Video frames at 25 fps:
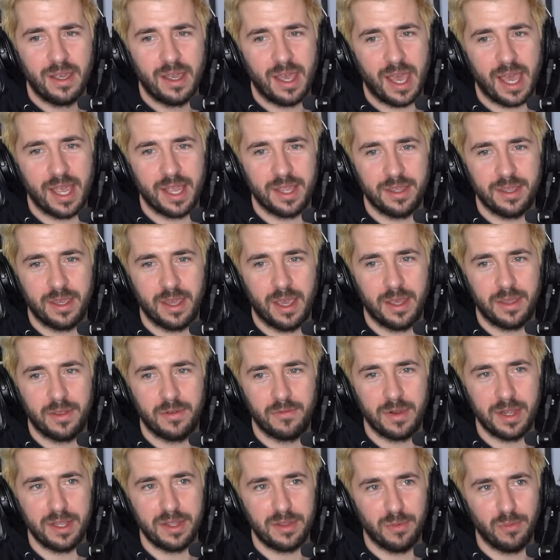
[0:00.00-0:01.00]
And uh,
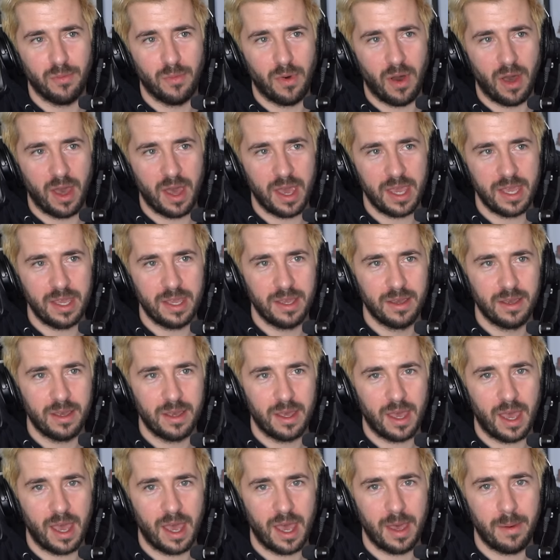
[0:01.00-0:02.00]
the reason why
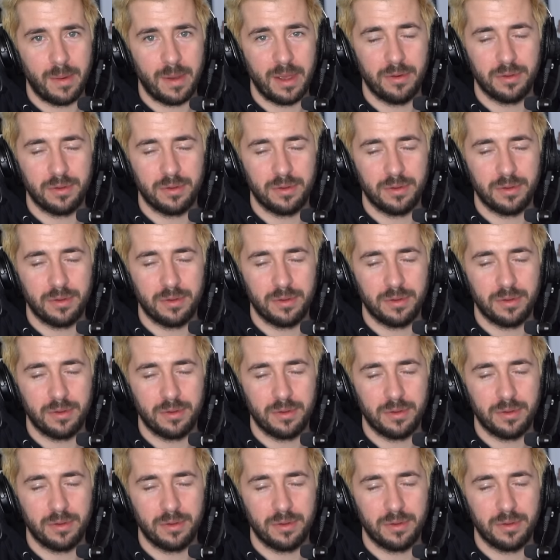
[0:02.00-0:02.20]
um,